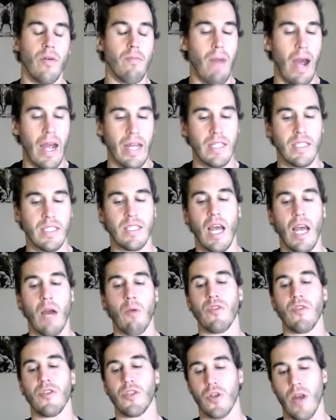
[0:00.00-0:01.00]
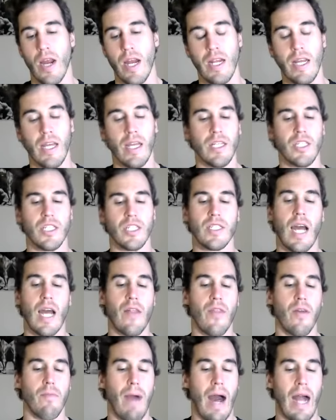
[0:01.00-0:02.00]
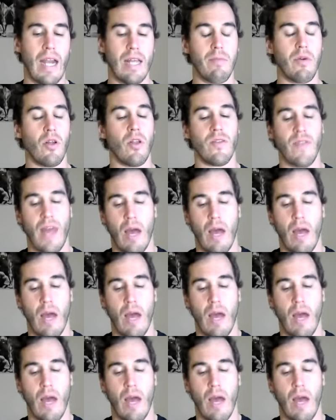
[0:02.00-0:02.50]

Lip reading: mindset with training and just kind of the bodybuilding.